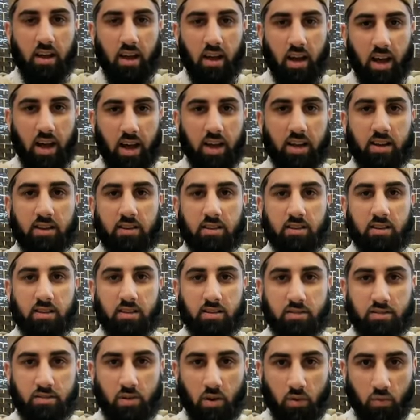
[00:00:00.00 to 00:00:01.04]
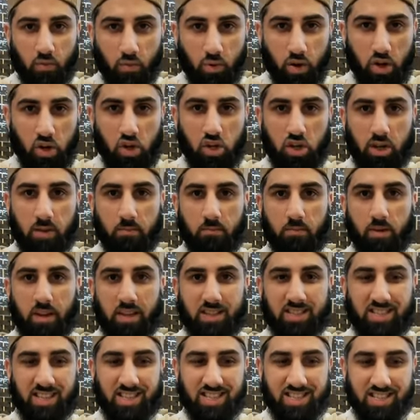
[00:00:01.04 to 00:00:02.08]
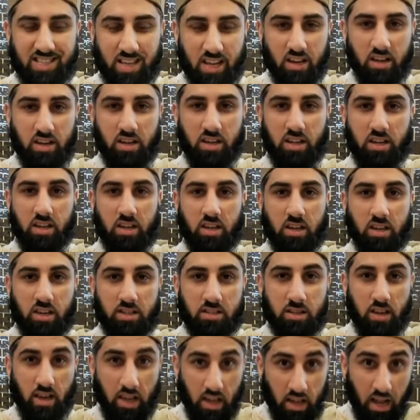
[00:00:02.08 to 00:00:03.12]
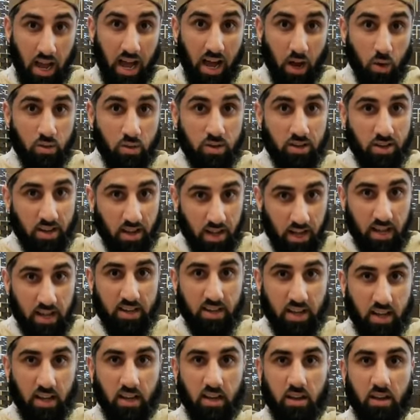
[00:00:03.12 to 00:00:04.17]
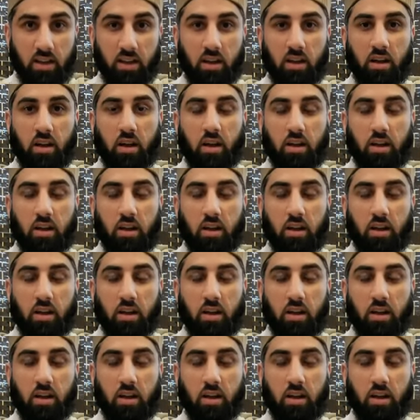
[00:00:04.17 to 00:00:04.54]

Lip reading: act of worship, his sincerity, his outer and inner